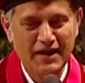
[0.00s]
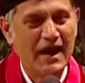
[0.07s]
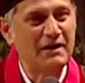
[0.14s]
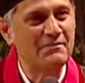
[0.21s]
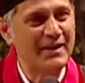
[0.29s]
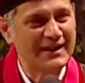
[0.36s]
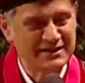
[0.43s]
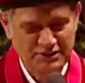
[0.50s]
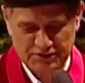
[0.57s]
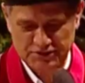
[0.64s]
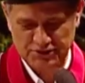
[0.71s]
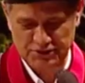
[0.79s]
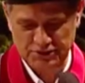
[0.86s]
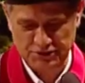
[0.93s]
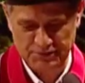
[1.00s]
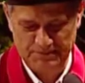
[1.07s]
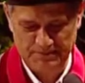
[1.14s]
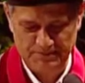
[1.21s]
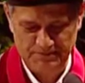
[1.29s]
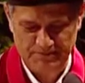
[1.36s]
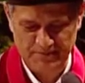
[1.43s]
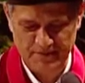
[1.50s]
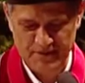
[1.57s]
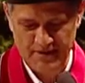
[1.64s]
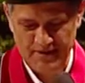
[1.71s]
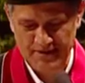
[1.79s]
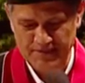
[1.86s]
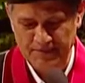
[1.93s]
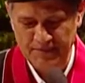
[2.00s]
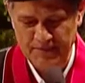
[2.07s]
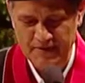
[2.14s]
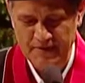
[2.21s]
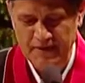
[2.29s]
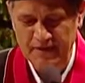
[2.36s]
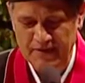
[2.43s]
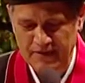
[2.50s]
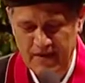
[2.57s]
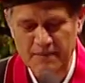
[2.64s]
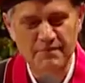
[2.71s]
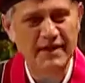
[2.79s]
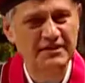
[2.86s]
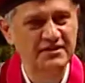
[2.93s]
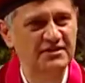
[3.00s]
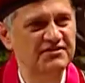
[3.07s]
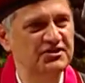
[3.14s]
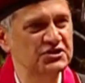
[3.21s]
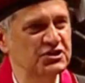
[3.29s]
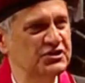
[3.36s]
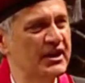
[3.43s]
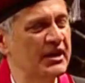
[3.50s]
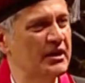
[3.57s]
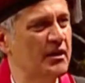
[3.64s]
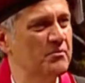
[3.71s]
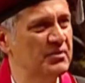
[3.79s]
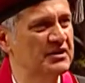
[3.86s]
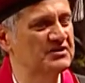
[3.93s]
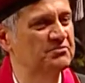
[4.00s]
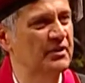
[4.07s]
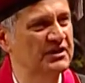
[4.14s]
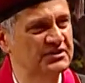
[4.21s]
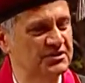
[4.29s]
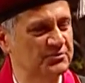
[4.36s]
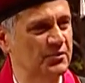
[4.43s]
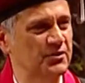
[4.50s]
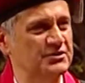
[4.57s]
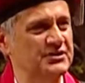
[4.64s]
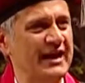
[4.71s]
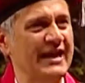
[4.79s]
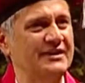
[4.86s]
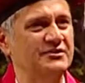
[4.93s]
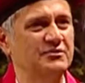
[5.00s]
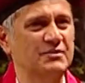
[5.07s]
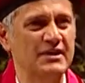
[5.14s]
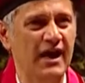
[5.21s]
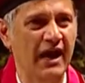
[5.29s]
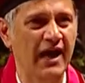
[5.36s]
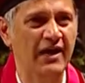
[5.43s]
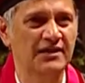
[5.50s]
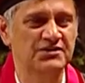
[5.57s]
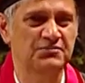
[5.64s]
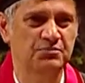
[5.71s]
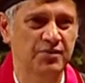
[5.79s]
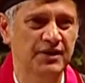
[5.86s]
I made a decision. I made the decision that a company's principles had to be the highest